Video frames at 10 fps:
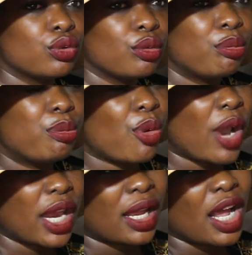break
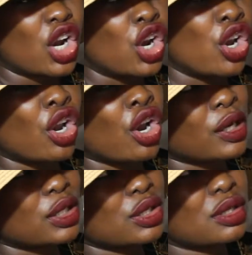a lot
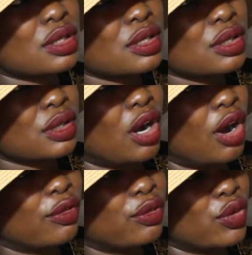
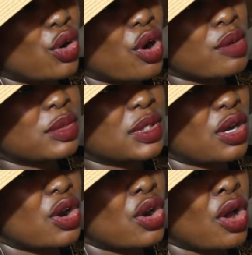of norms and
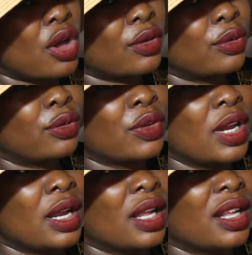a lot of
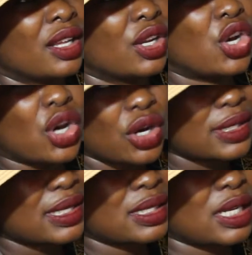
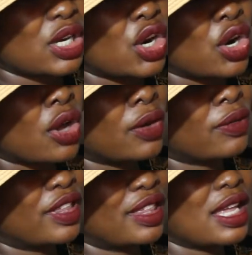curses and a lot of
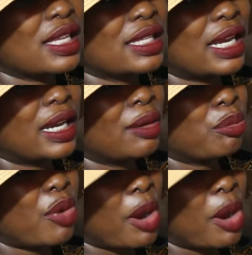things that probably